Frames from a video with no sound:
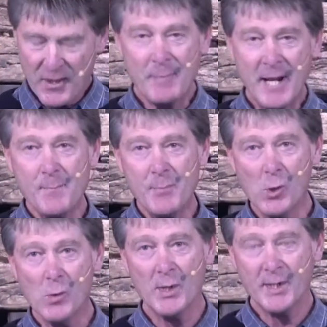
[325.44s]
The
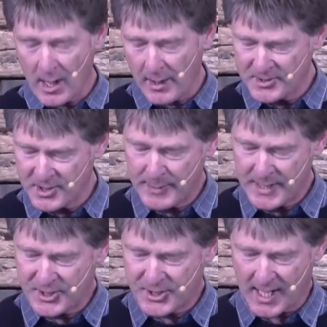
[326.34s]
people were going to
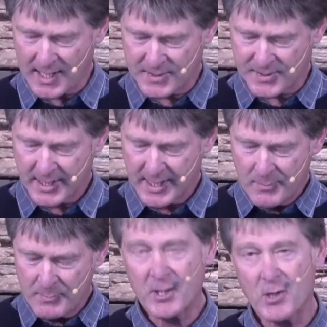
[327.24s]
be judged
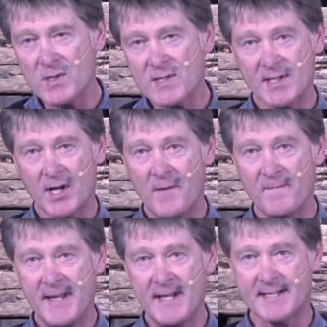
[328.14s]
because
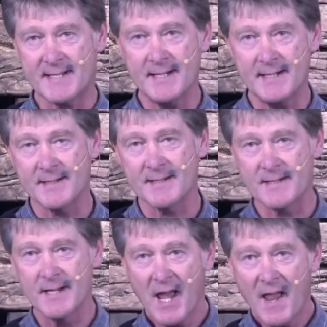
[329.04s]
of their
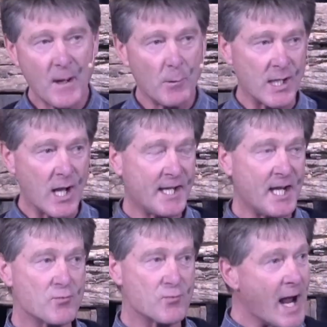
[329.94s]
sins. They were
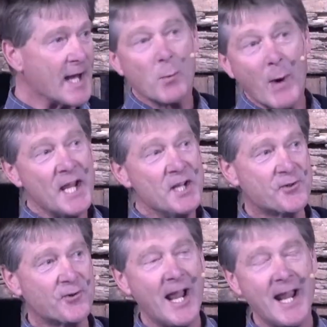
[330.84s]
like a runaway
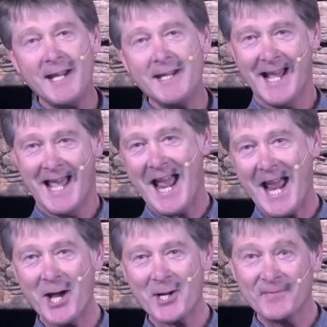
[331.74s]
train
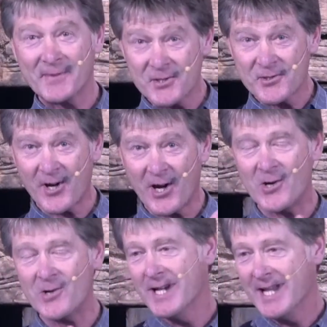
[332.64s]
out of
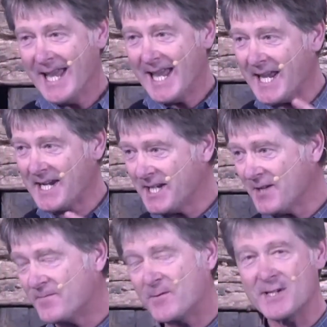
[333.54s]
control,
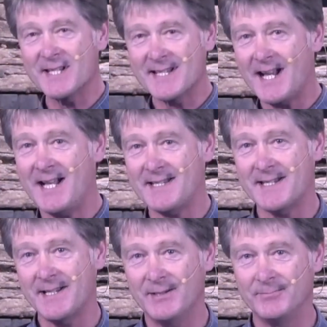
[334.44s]
heading for
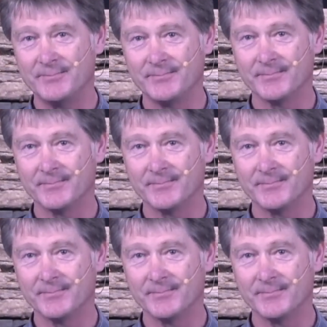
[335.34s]
disaster.